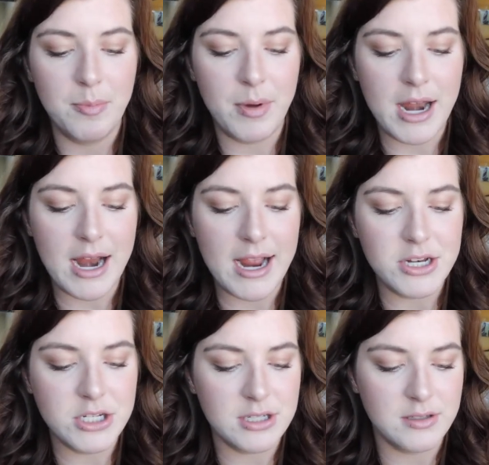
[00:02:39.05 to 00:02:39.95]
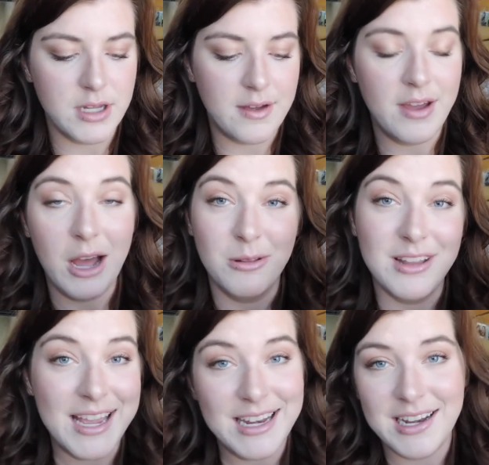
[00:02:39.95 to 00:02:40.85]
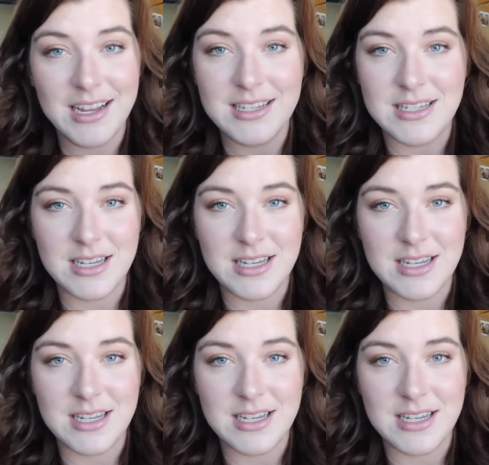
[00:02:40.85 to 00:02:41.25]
but I just love how light it is.